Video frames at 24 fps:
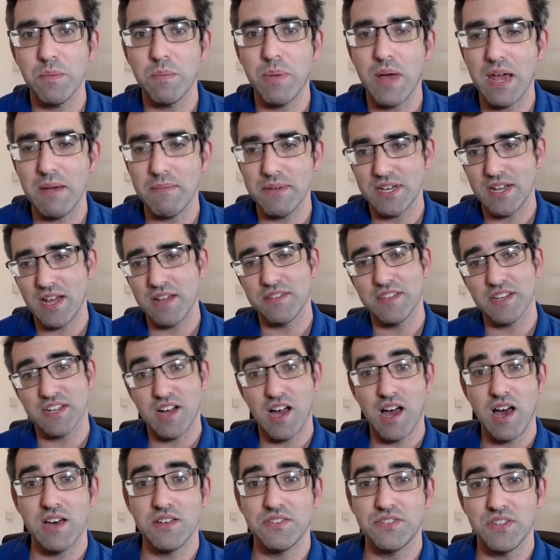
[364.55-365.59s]
payment, not the
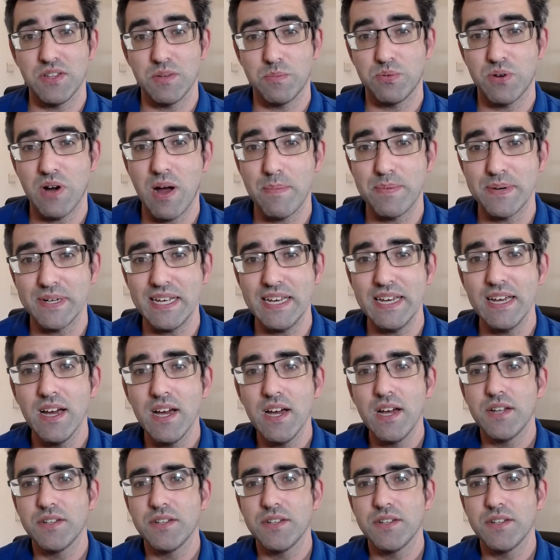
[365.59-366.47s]
cost of the property,